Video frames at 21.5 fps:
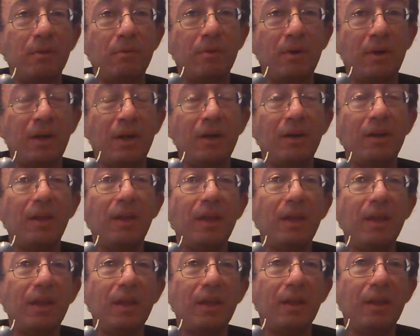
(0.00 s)
are,
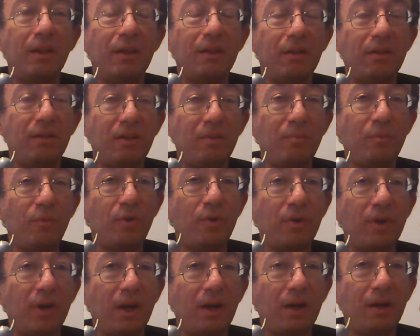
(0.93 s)
the
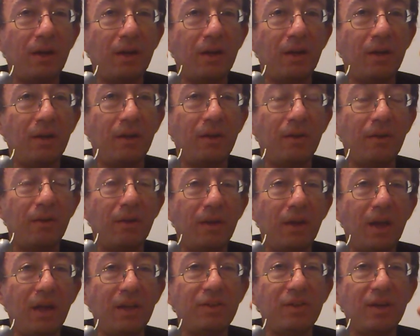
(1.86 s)
more
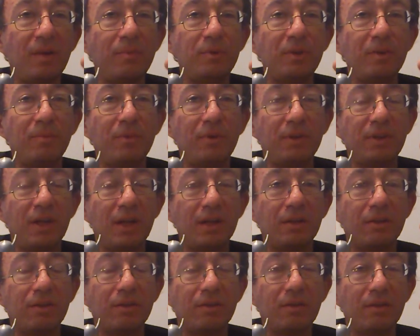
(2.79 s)
adaptable that
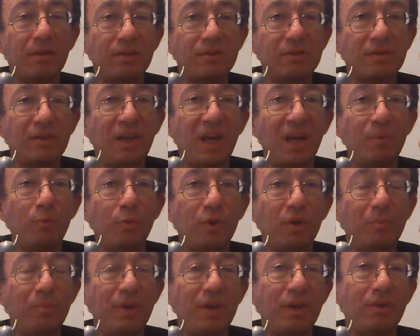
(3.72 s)
slime will
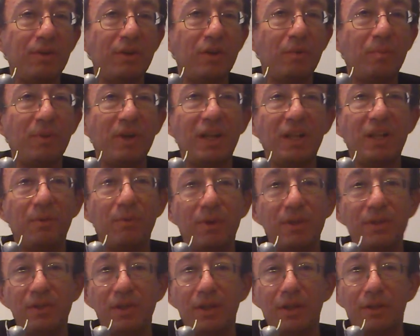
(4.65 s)
be on your body
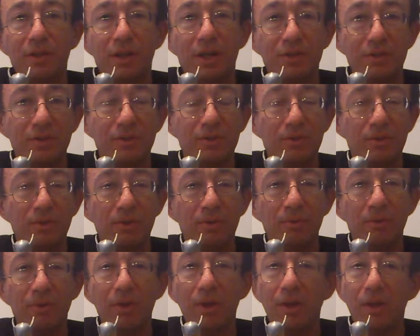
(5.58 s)
once it attaches to you.
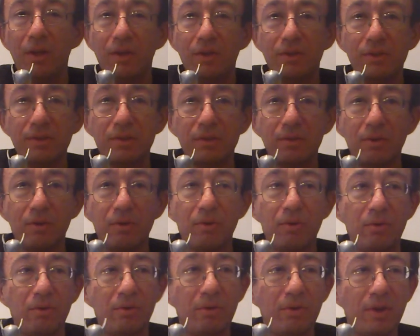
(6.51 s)

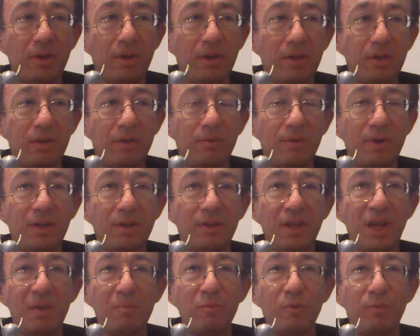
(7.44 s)
So, the real
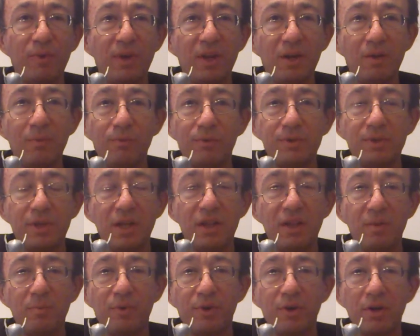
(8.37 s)
name of Venom was Eddie
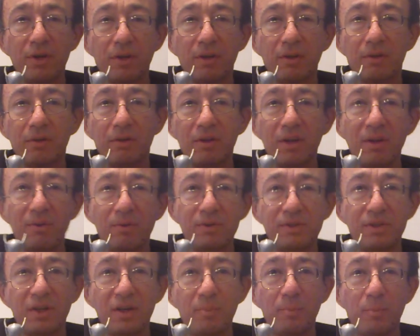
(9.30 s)
Brock. He was
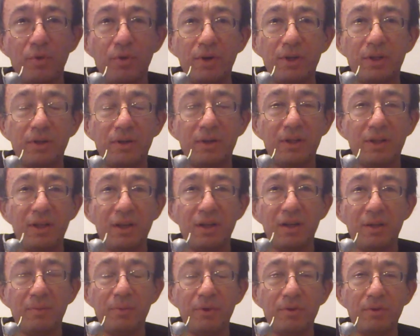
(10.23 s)
a reporter at Daily
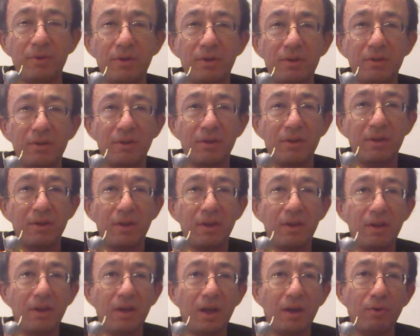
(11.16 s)
Bugle,
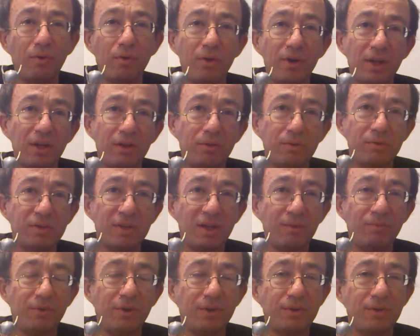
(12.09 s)
according to some
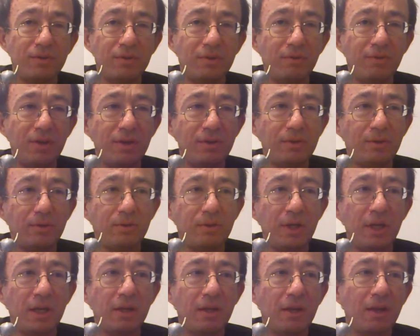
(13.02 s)
versions of his story.